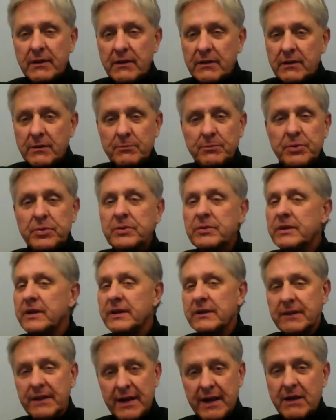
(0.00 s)

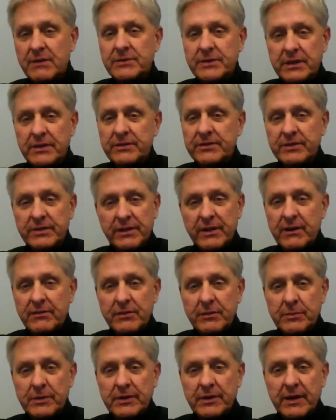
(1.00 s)
completely outdoes the
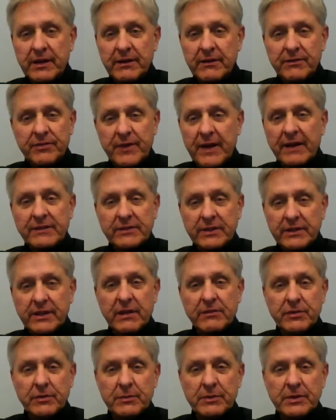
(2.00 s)
government, and in fact the
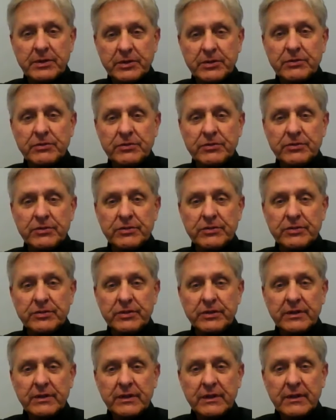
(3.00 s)
government uses
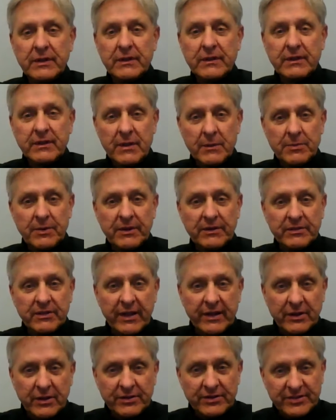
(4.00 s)
companies
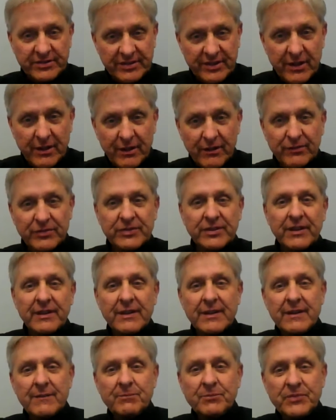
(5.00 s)
like ourselves
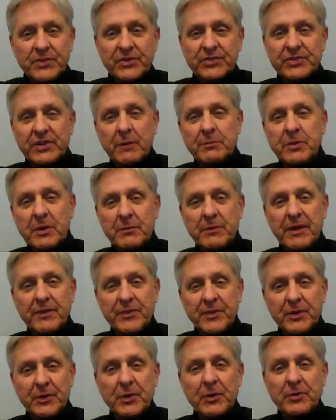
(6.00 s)
to supplement
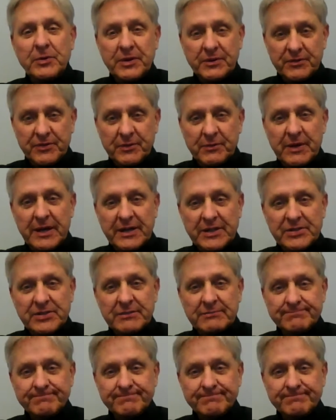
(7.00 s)
their own information.